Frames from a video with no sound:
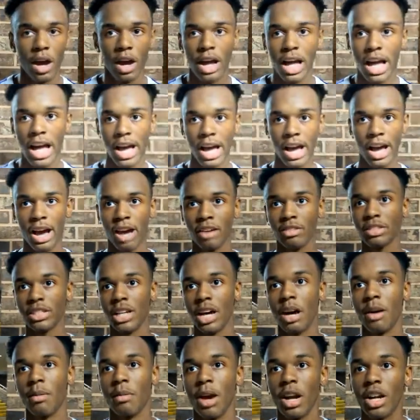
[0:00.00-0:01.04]
At
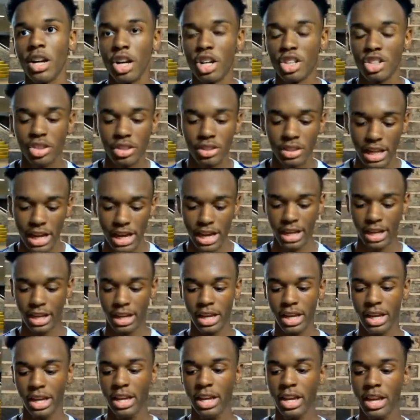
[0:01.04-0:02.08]
halftime, our coaches, like,
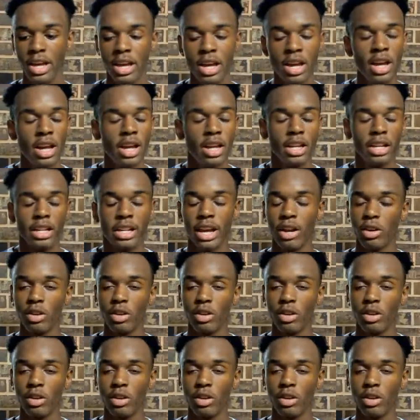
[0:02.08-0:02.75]
they